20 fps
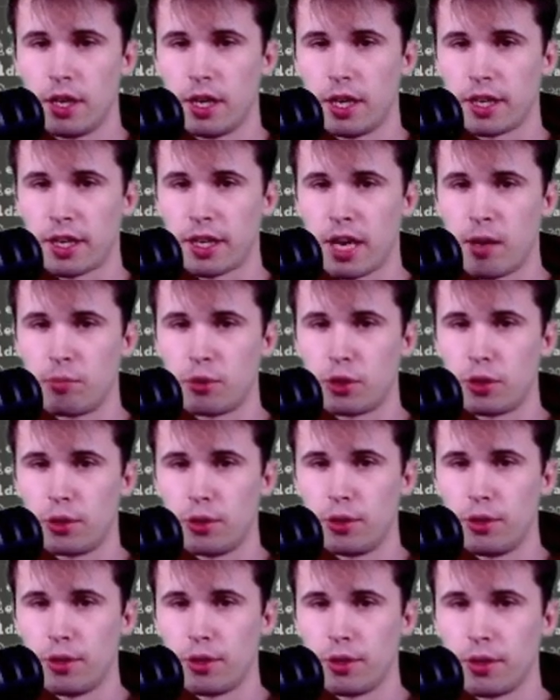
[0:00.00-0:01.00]
I
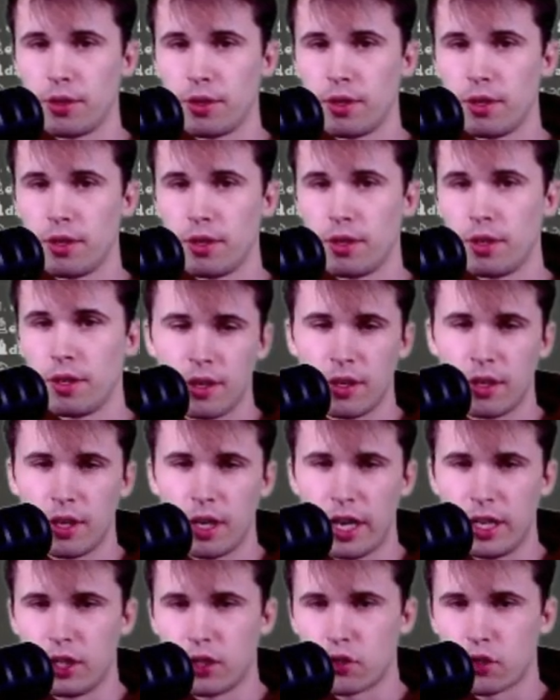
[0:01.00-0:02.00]

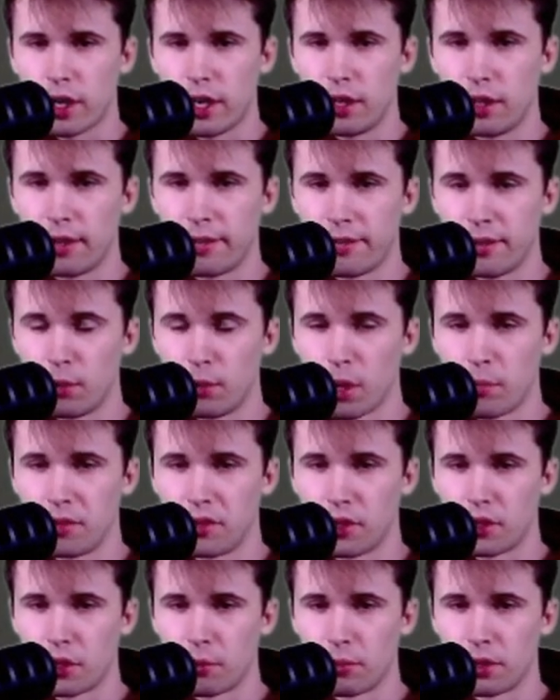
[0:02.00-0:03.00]
just tried to defend my
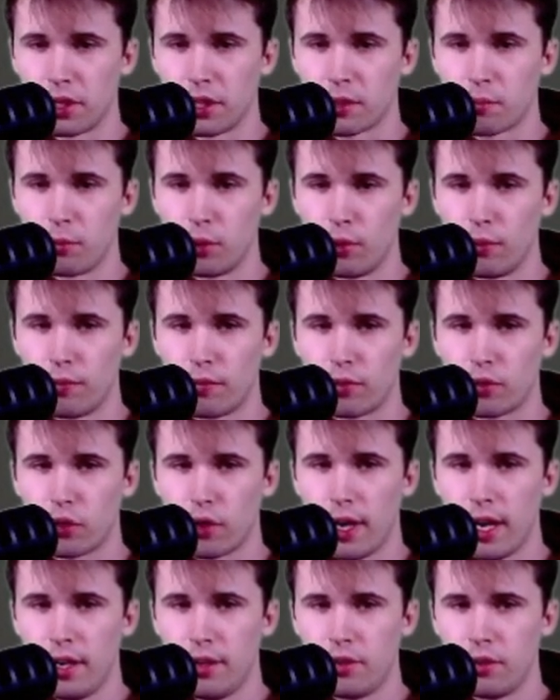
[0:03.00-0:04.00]
position with this move,
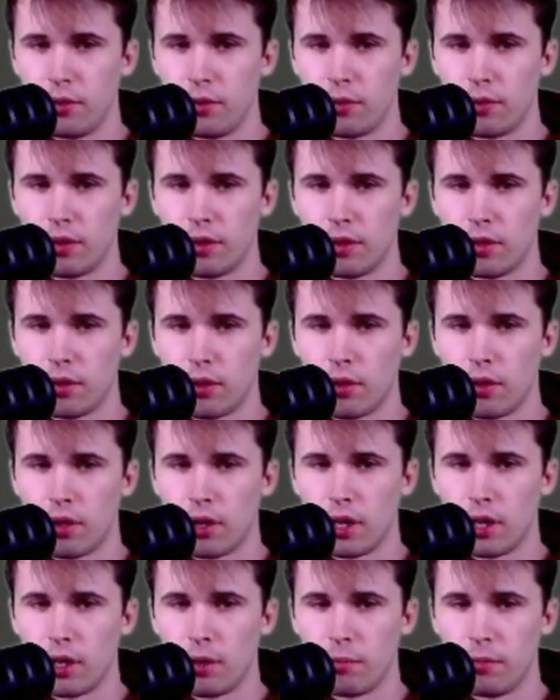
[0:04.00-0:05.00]
trying to,
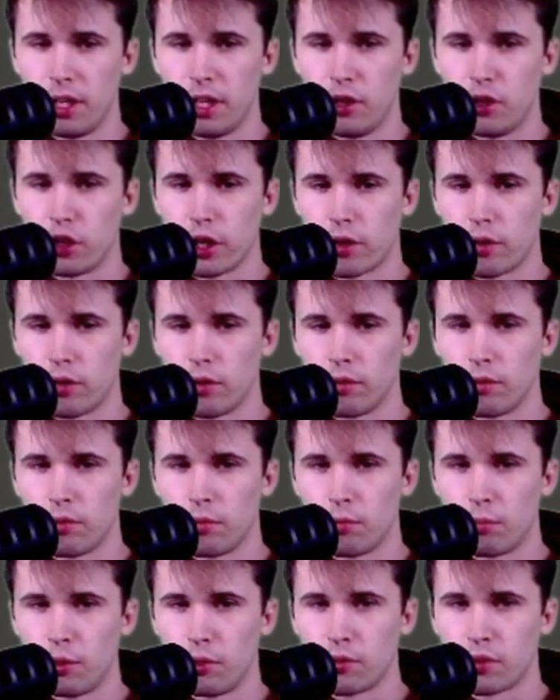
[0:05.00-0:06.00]
in
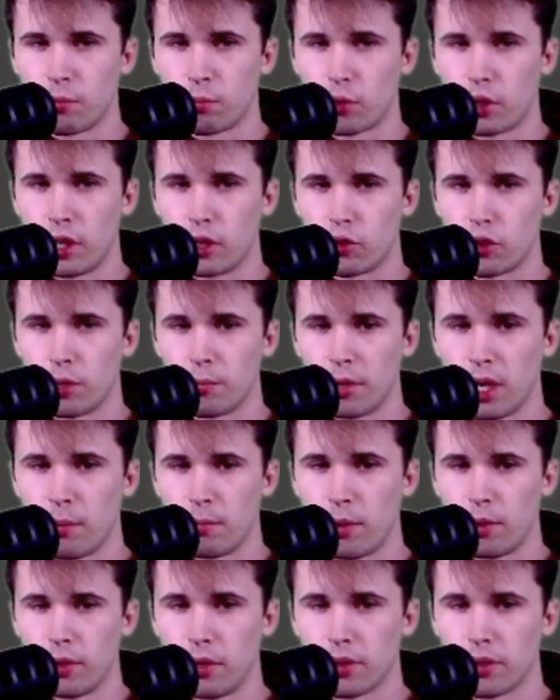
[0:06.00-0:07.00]
general, put some pressure on my
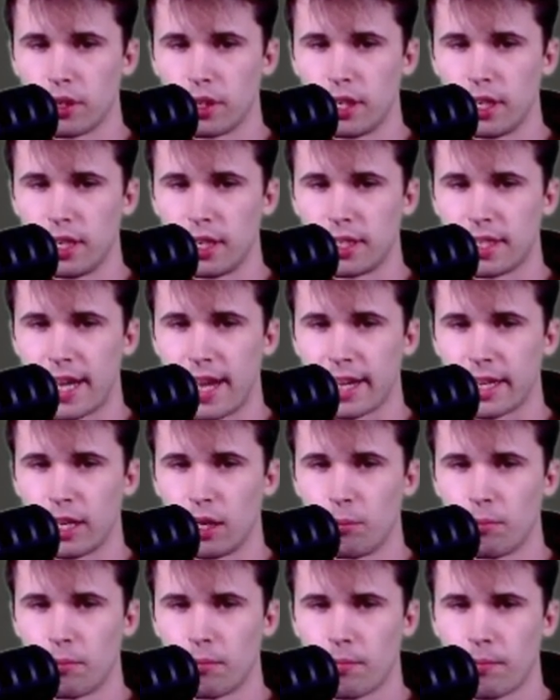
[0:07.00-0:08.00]
opponent and
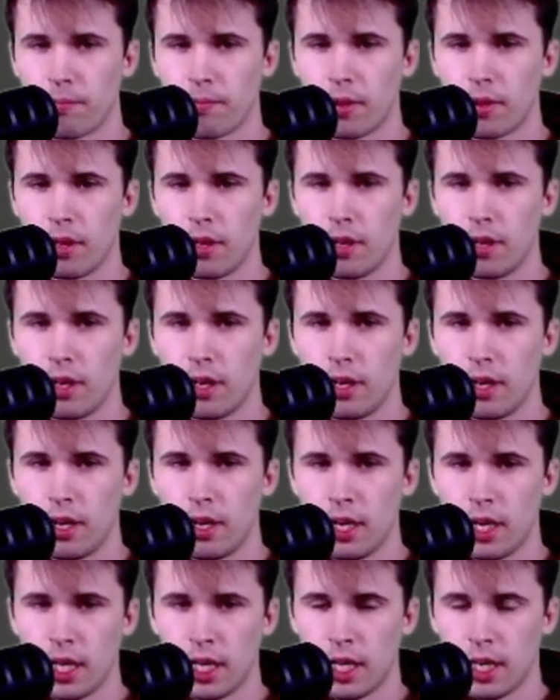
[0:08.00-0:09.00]
attack him.
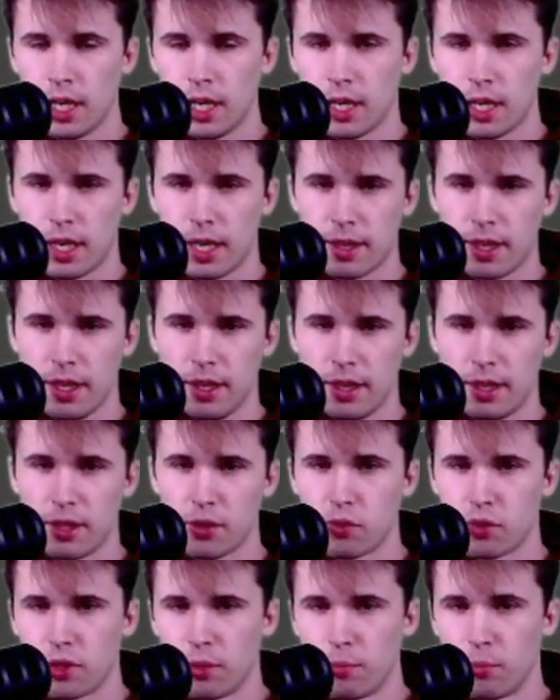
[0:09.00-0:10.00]
I think
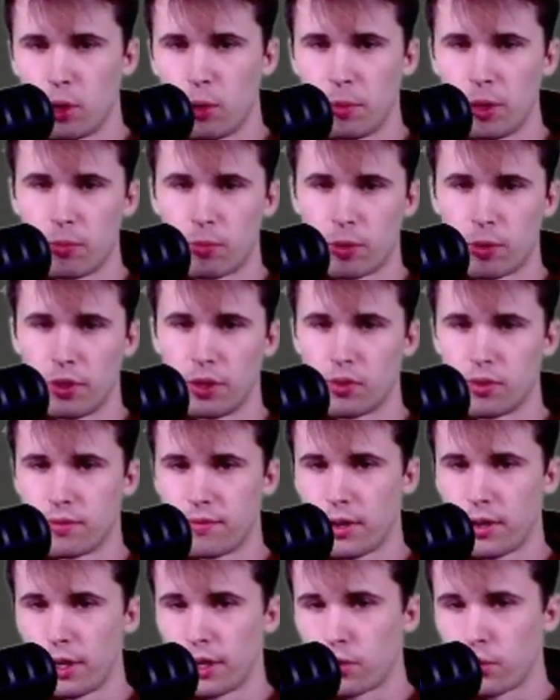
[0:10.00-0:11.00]
this was the moment where this
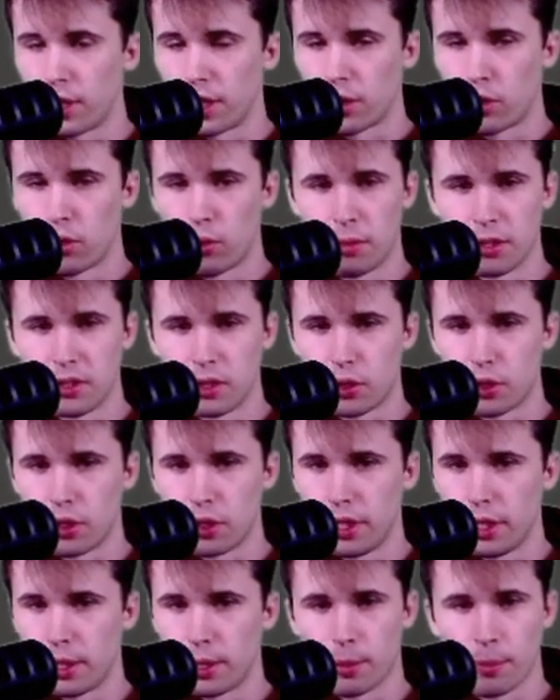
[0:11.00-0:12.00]
is a very critical
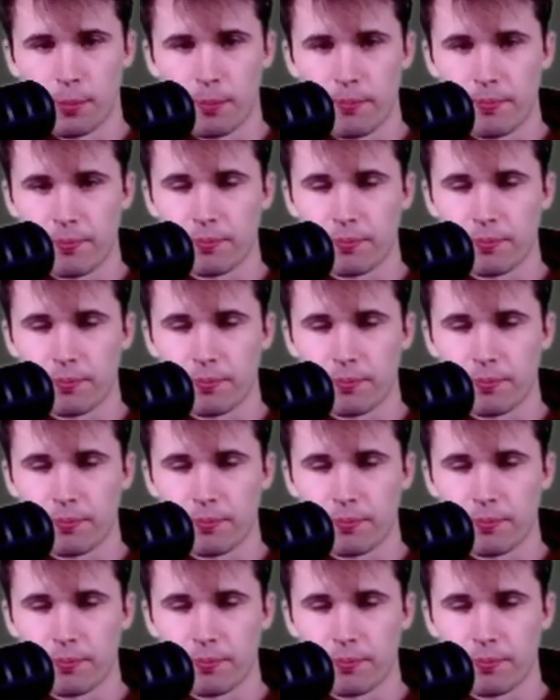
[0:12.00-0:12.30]
position here.